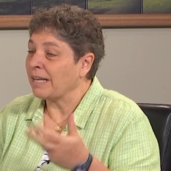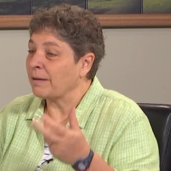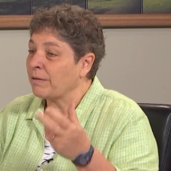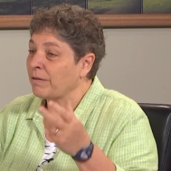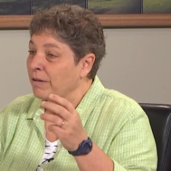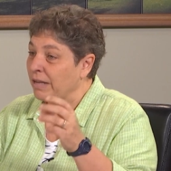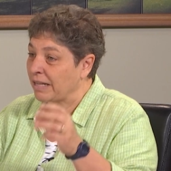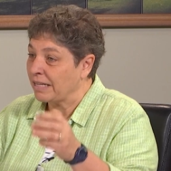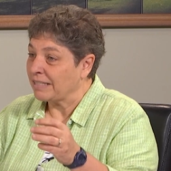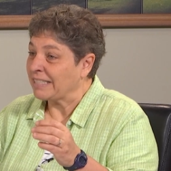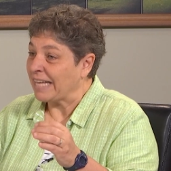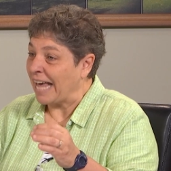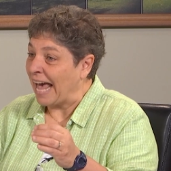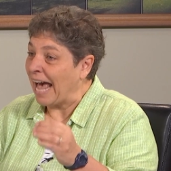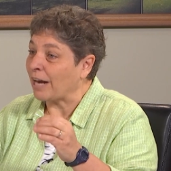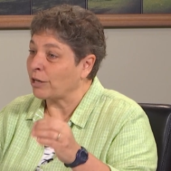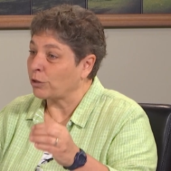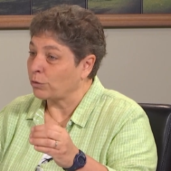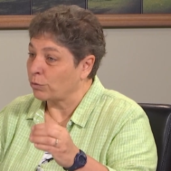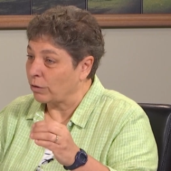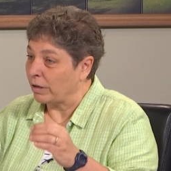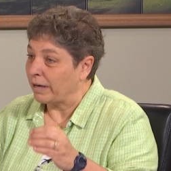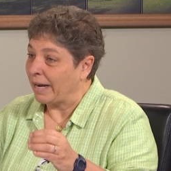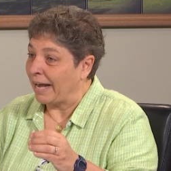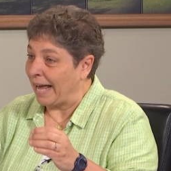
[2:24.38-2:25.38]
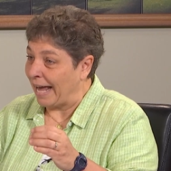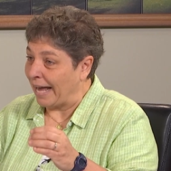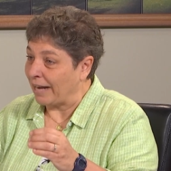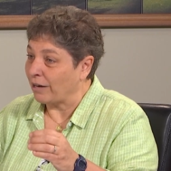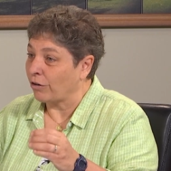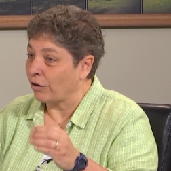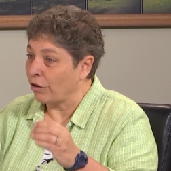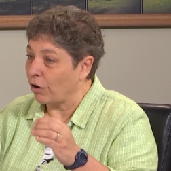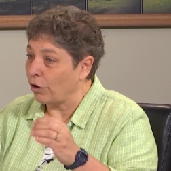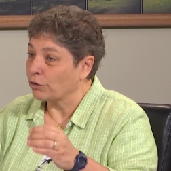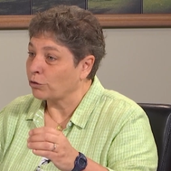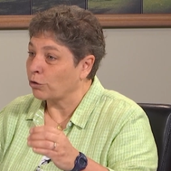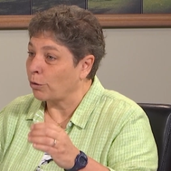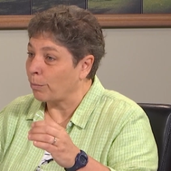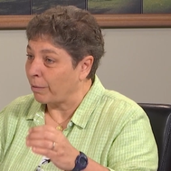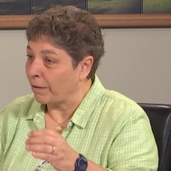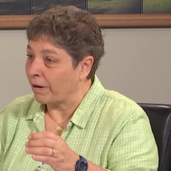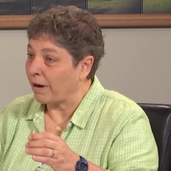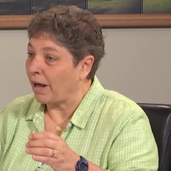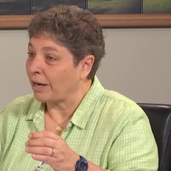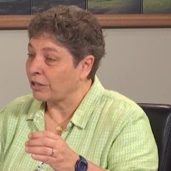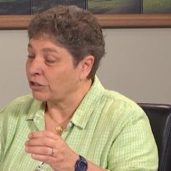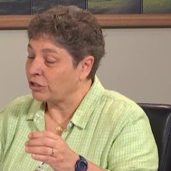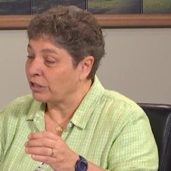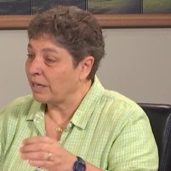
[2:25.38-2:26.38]
It is agricultural
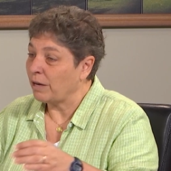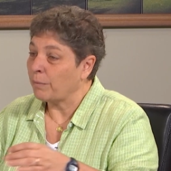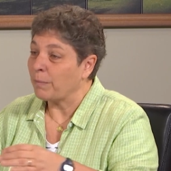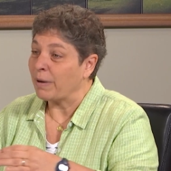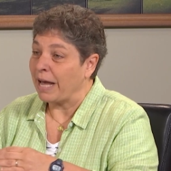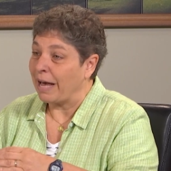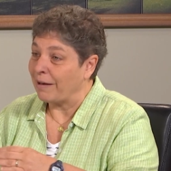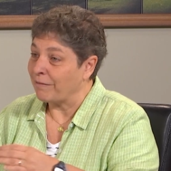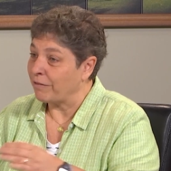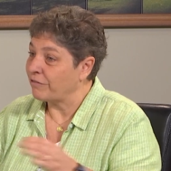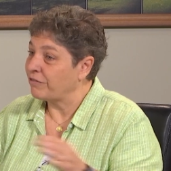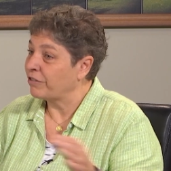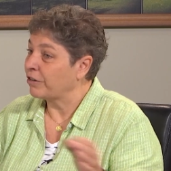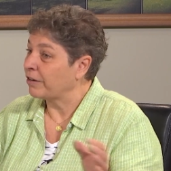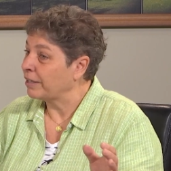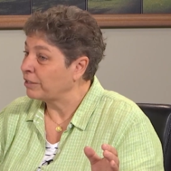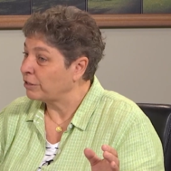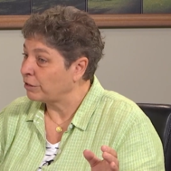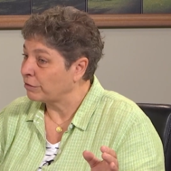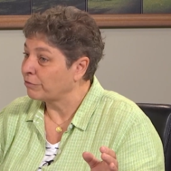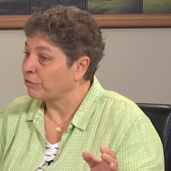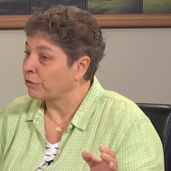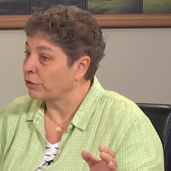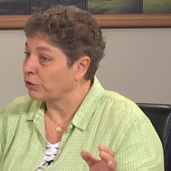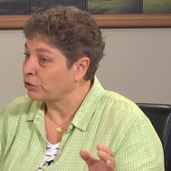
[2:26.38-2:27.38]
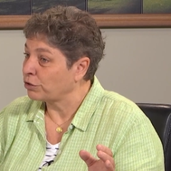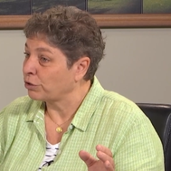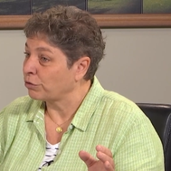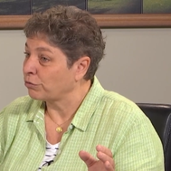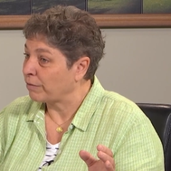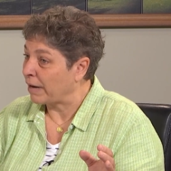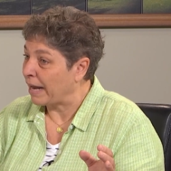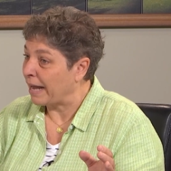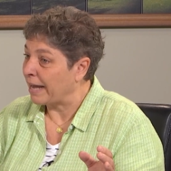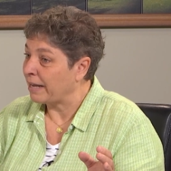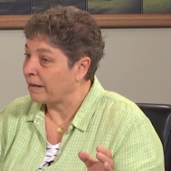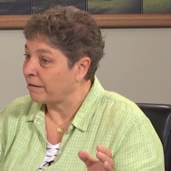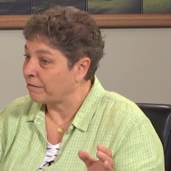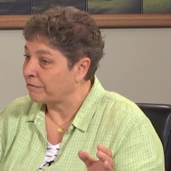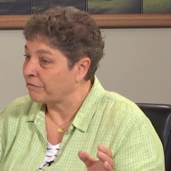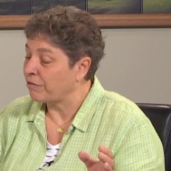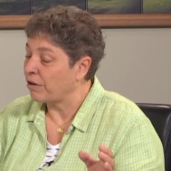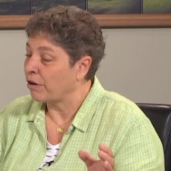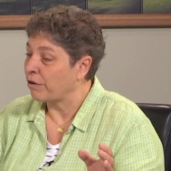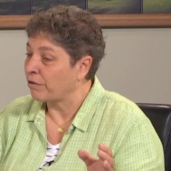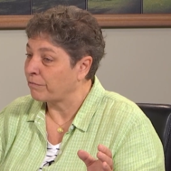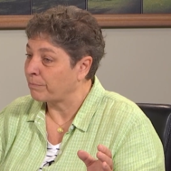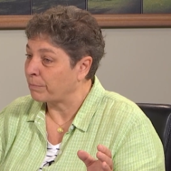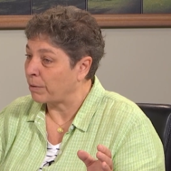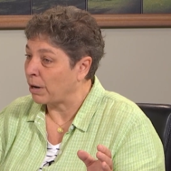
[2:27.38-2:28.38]
production, and we have a very diverse array of,
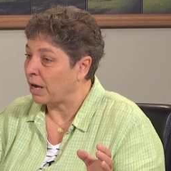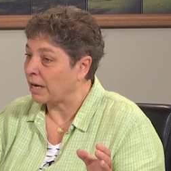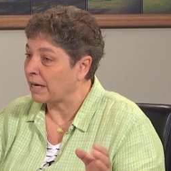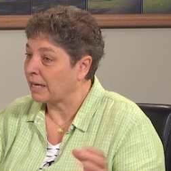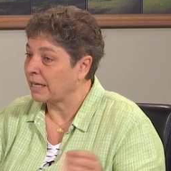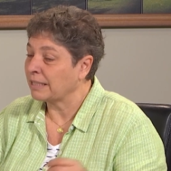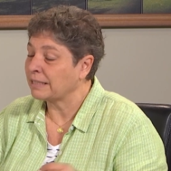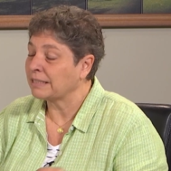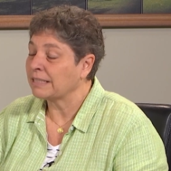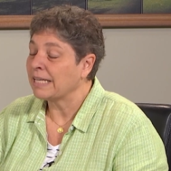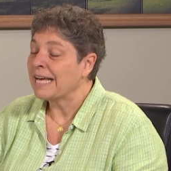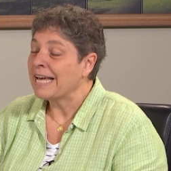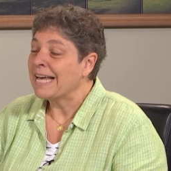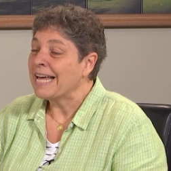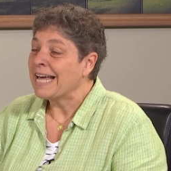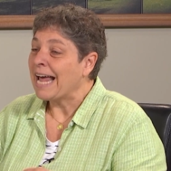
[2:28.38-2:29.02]
of products.